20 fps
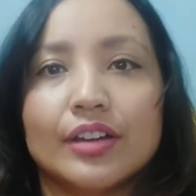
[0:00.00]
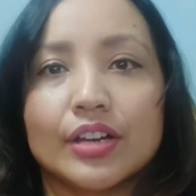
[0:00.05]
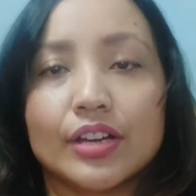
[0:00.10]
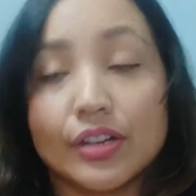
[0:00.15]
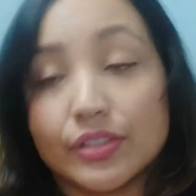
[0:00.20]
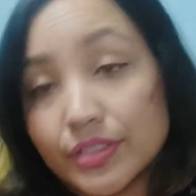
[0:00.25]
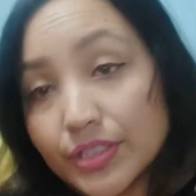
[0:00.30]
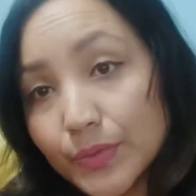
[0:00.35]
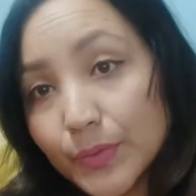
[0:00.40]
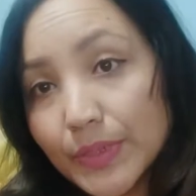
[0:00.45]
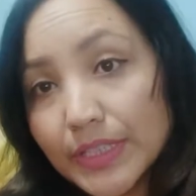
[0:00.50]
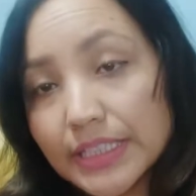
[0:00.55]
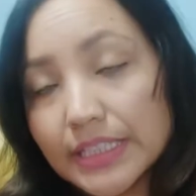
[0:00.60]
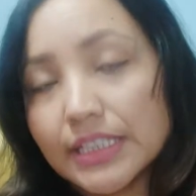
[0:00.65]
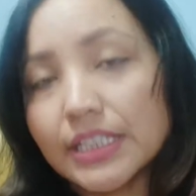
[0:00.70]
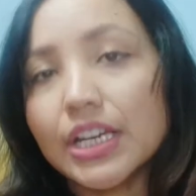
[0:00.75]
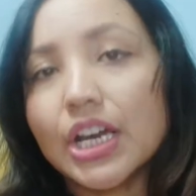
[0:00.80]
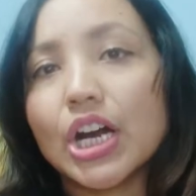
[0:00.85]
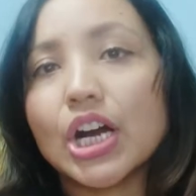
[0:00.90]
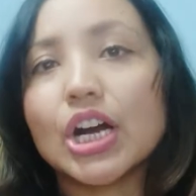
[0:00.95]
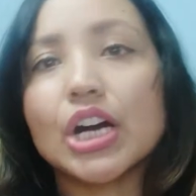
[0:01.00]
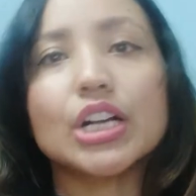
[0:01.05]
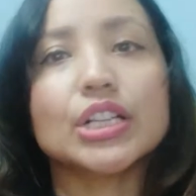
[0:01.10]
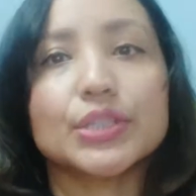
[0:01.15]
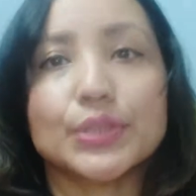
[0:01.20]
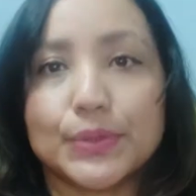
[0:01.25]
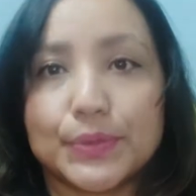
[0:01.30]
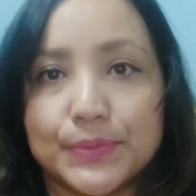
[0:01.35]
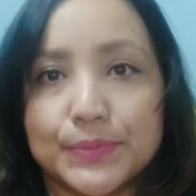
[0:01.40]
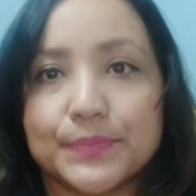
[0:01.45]
Consequently,
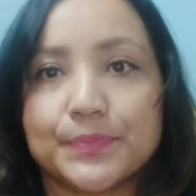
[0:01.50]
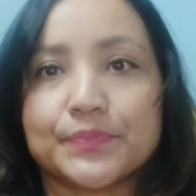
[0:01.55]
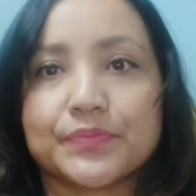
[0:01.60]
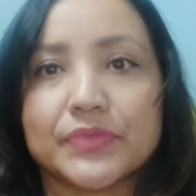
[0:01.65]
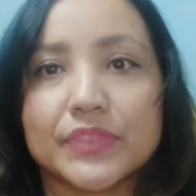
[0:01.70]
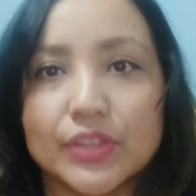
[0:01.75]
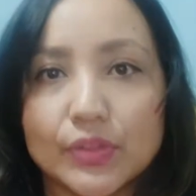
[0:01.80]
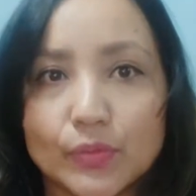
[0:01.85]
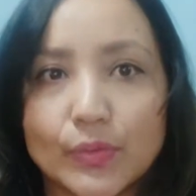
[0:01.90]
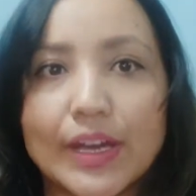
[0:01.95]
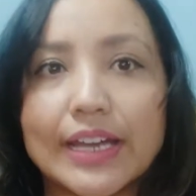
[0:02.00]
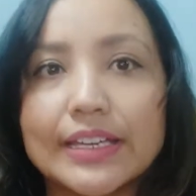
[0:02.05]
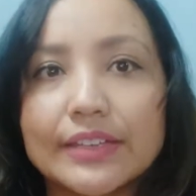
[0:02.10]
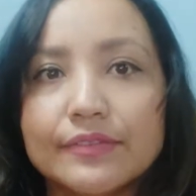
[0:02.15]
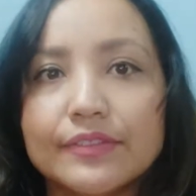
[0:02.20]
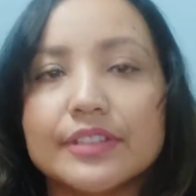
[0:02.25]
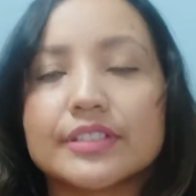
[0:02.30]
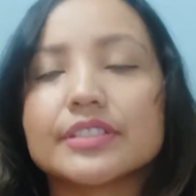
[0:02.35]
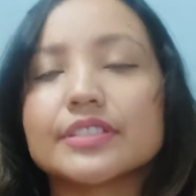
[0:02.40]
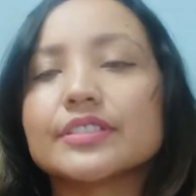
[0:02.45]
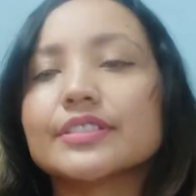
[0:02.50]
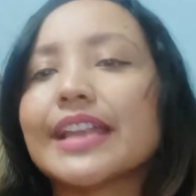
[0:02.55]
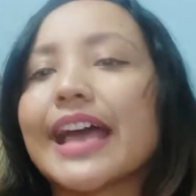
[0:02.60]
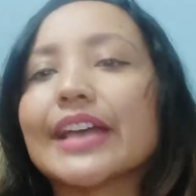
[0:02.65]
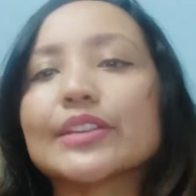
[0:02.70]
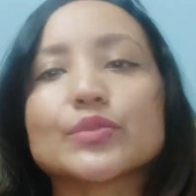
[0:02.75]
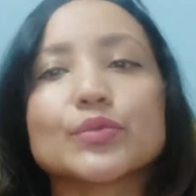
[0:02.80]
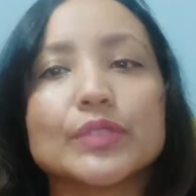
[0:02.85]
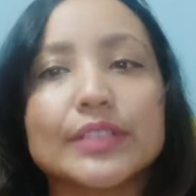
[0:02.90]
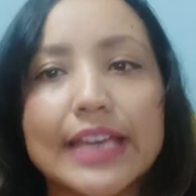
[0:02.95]
although the wife is
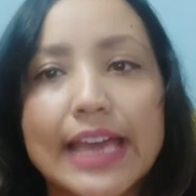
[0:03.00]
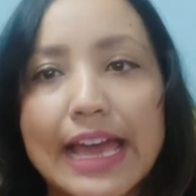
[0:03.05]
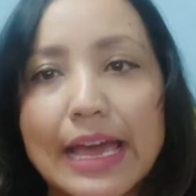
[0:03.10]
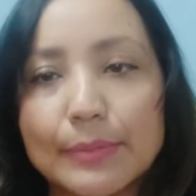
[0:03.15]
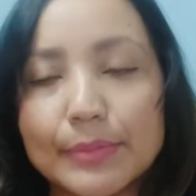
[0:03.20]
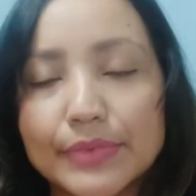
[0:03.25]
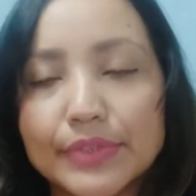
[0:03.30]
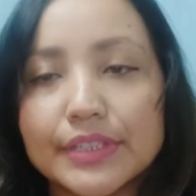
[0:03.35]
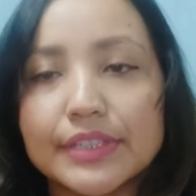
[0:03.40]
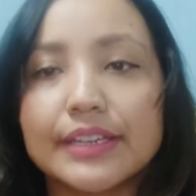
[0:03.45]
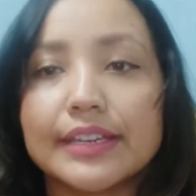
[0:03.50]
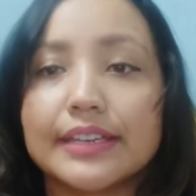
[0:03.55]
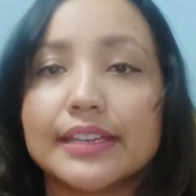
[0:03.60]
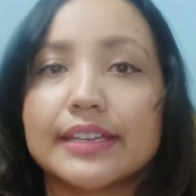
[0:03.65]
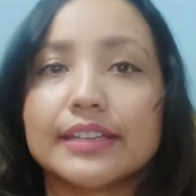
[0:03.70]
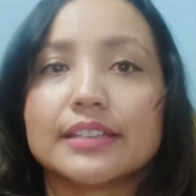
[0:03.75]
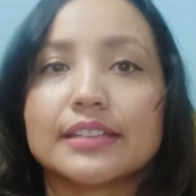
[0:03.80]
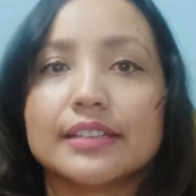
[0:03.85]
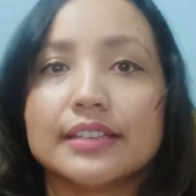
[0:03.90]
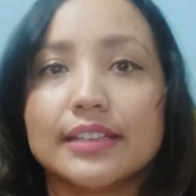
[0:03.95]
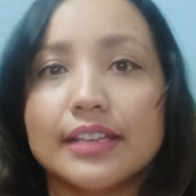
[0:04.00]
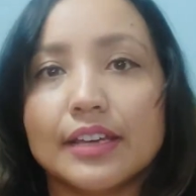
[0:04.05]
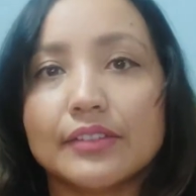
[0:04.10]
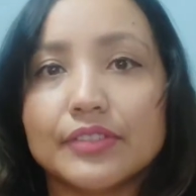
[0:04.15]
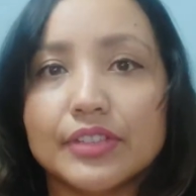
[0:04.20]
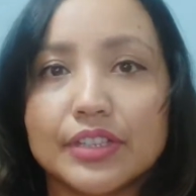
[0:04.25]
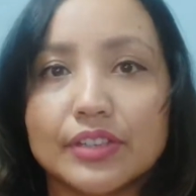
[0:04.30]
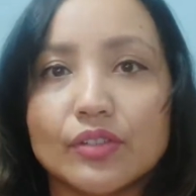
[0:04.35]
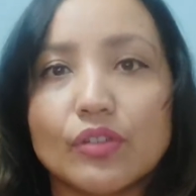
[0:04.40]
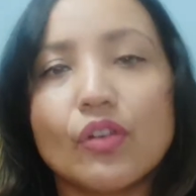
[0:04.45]
naturally happy and
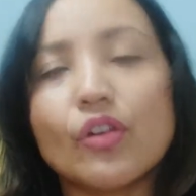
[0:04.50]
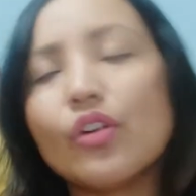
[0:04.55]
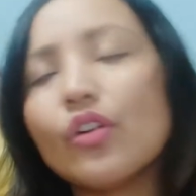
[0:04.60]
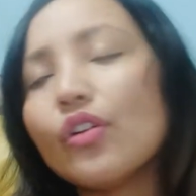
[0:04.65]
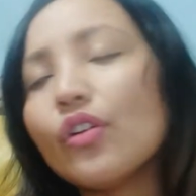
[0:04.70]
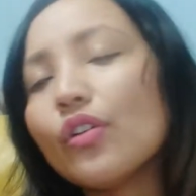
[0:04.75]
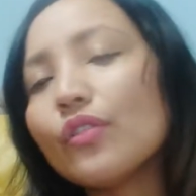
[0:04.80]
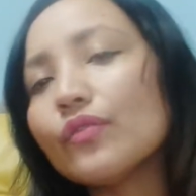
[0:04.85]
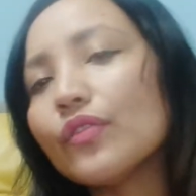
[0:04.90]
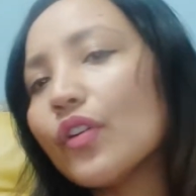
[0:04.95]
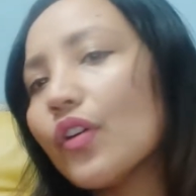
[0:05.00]
loving of